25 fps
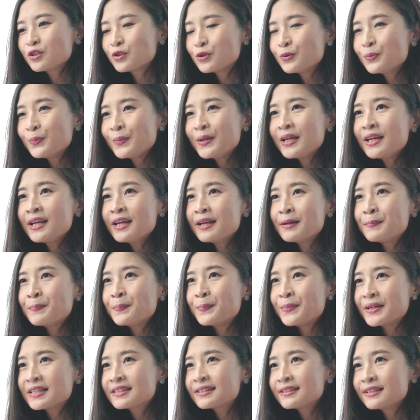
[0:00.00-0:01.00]
To me,
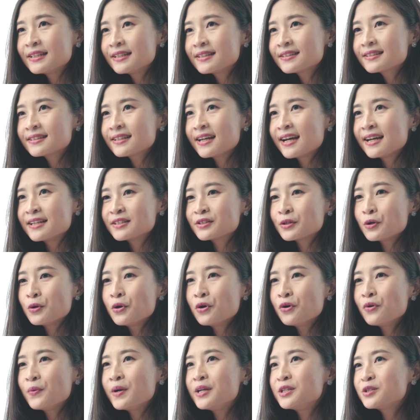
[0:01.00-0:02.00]
in business has
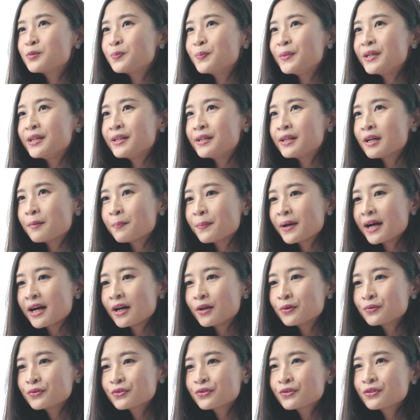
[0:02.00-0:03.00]
always been
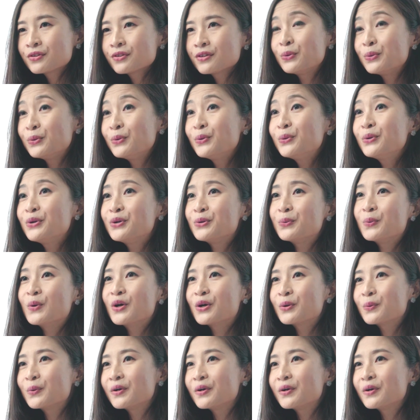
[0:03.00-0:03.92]
about who you work